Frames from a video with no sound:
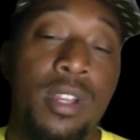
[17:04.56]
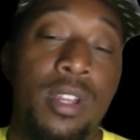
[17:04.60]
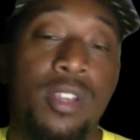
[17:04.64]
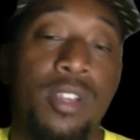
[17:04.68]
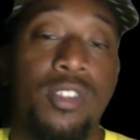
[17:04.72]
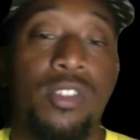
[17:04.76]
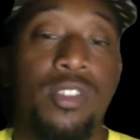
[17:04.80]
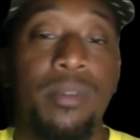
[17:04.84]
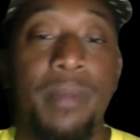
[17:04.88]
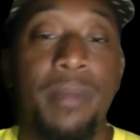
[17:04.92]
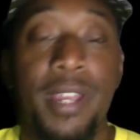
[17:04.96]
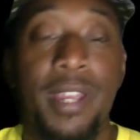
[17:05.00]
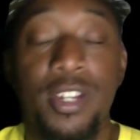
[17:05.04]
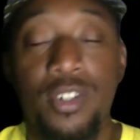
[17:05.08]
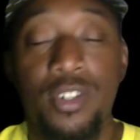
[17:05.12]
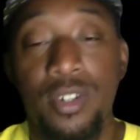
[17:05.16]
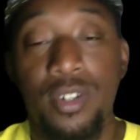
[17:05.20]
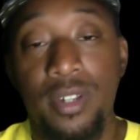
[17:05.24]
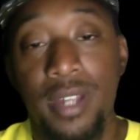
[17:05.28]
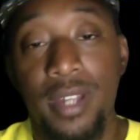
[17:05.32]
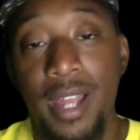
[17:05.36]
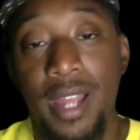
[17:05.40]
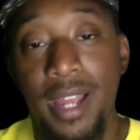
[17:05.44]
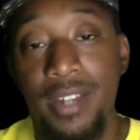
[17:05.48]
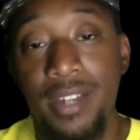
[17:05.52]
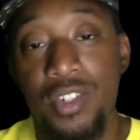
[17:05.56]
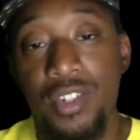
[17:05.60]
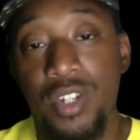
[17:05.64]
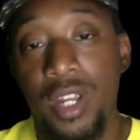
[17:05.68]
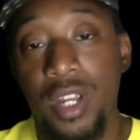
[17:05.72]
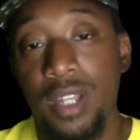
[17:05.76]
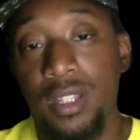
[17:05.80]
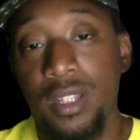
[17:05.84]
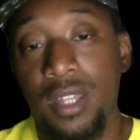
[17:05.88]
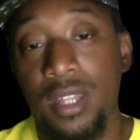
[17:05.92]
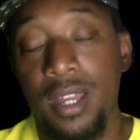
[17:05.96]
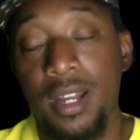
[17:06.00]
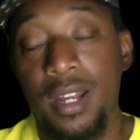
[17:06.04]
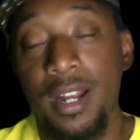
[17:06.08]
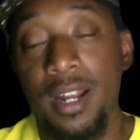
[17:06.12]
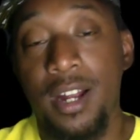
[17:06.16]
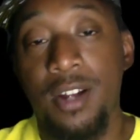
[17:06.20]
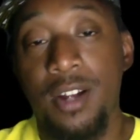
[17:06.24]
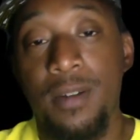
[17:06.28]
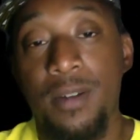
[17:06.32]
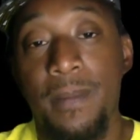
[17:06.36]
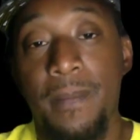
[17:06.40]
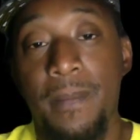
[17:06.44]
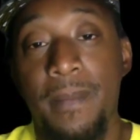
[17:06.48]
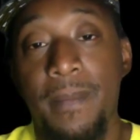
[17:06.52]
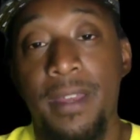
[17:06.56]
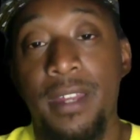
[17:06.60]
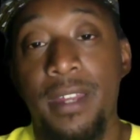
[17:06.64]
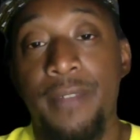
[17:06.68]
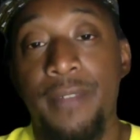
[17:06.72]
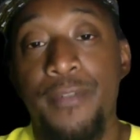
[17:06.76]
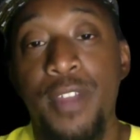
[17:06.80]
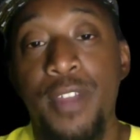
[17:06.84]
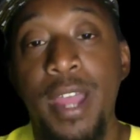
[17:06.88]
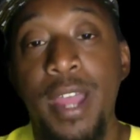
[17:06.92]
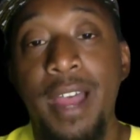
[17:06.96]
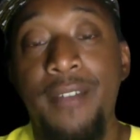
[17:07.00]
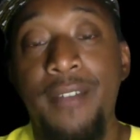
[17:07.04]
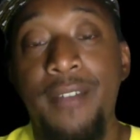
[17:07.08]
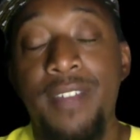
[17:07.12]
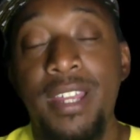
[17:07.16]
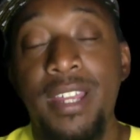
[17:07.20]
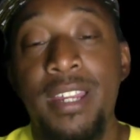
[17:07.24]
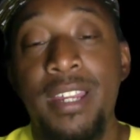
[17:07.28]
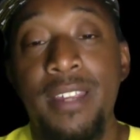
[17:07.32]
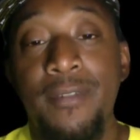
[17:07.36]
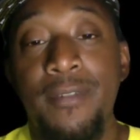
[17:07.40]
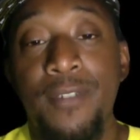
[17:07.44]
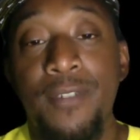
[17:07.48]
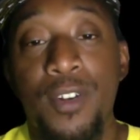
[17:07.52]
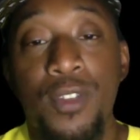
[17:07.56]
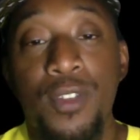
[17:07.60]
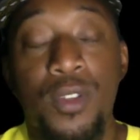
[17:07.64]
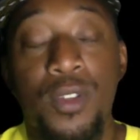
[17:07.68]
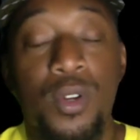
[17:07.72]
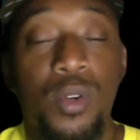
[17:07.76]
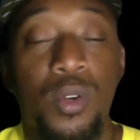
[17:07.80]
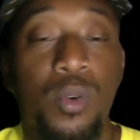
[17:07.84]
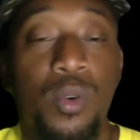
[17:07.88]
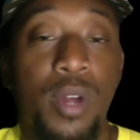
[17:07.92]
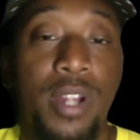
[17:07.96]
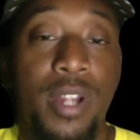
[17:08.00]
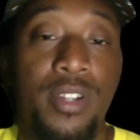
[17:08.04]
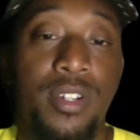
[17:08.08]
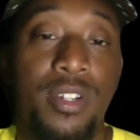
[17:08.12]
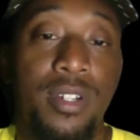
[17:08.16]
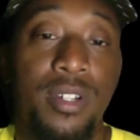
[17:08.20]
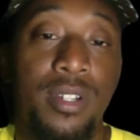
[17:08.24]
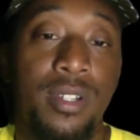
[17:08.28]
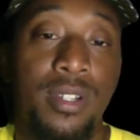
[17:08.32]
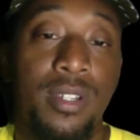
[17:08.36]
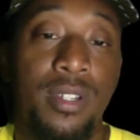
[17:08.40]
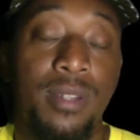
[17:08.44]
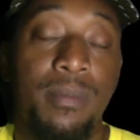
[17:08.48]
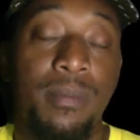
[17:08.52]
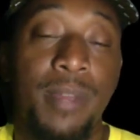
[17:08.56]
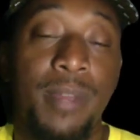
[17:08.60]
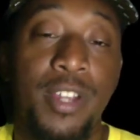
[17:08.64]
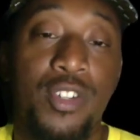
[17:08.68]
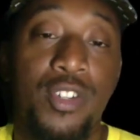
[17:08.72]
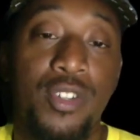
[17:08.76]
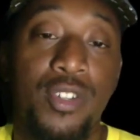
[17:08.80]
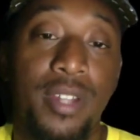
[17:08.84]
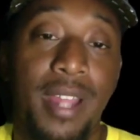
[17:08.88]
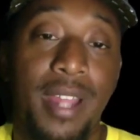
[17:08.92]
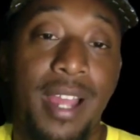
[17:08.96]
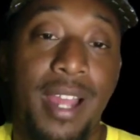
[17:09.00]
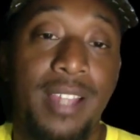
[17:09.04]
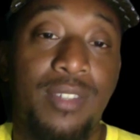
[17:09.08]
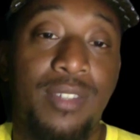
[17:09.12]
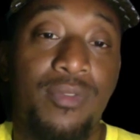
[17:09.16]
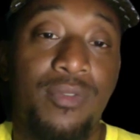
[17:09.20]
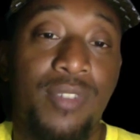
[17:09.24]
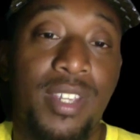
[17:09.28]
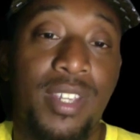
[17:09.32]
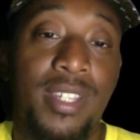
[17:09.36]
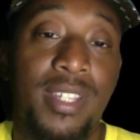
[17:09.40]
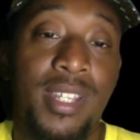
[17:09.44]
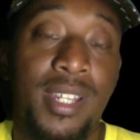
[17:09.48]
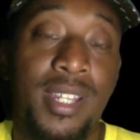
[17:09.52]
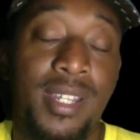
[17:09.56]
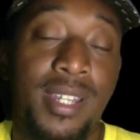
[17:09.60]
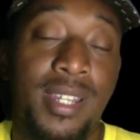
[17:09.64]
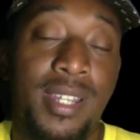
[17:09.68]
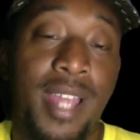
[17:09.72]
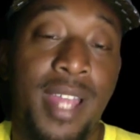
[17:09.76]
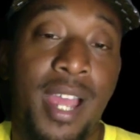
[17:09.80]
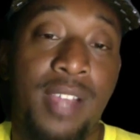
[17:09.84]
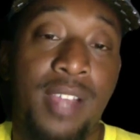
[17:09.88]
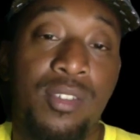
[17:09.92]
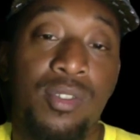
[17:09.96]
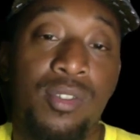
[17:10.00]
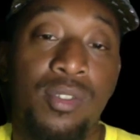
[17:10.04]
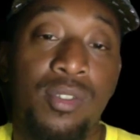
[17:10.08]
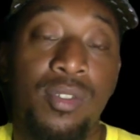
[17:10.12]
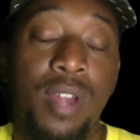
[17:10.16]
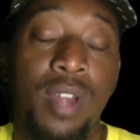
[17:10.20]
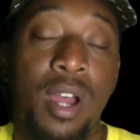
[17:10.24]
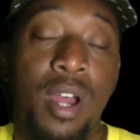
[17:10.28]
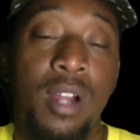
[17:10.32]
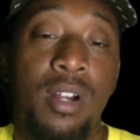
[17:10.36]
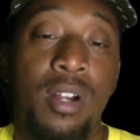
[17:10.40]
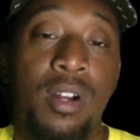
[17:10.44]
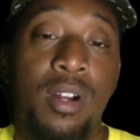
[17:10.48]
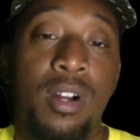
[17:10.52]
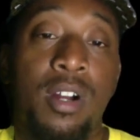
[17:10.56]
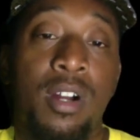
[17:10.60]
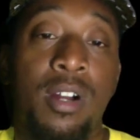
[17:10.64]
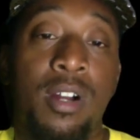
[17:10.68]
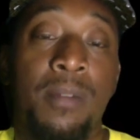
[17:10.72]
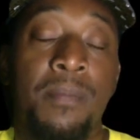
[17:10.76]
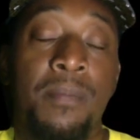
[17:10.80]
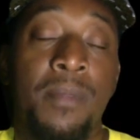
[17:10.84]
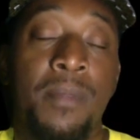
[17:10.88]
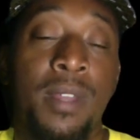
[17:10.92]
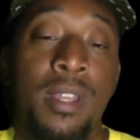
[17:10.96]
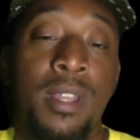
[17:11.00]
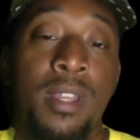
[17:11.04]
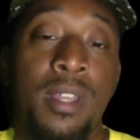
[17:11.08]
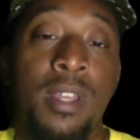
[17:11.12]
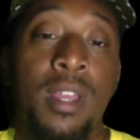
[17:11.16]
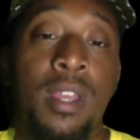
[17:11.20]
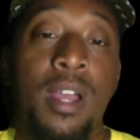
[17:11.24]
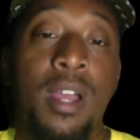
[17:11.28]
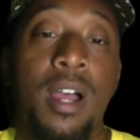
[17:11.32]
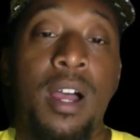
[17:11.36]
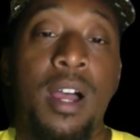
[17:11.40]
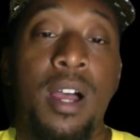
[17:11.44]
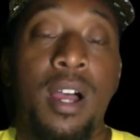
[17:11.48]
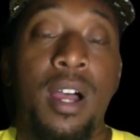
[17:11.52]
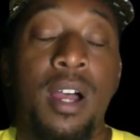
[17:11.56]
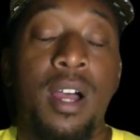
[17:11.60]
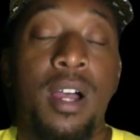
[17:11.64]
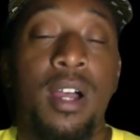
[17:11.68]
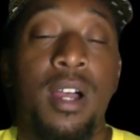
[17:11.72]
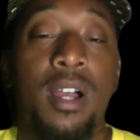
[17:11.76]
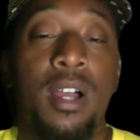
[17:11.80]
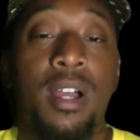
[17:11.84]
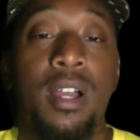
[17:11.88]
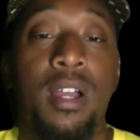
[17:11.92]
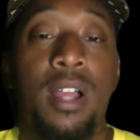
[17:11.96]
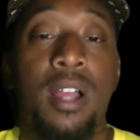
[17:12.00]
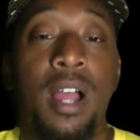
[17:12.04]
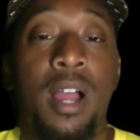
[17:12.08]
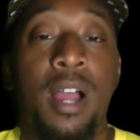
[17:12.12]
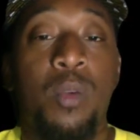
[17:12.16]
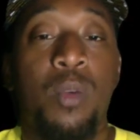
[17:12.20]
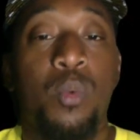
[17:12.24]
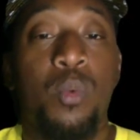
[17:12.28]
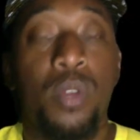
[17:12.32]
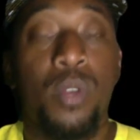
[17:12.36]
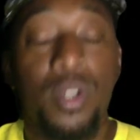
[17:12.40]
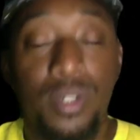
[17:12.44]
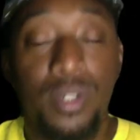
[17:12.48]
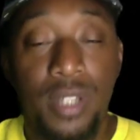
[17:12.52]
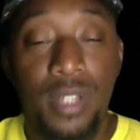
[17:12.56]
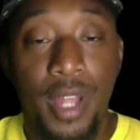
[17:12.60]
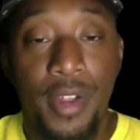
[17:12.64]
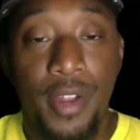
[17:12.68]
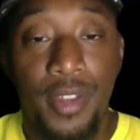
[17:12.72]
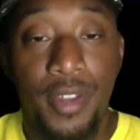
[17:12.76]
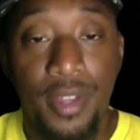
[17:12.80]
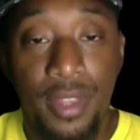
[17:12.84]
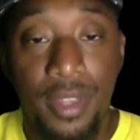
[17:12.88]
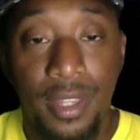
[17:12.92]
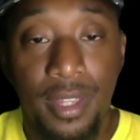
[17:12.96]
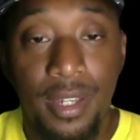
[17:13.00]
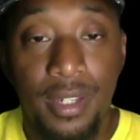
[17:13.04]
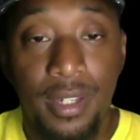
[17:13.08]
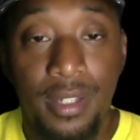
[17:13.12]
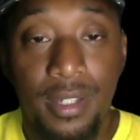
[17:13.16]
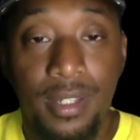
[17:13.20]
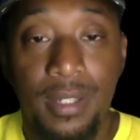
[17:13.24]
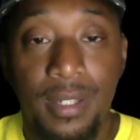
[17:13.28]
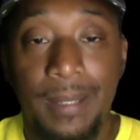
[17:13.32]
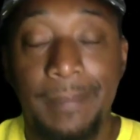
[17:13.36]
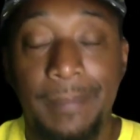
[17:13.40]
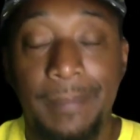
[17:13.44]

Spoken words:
So make sure you guys check that out. And if you have any further questions, make sure you guys visit dazzlu.com. I will tell you this.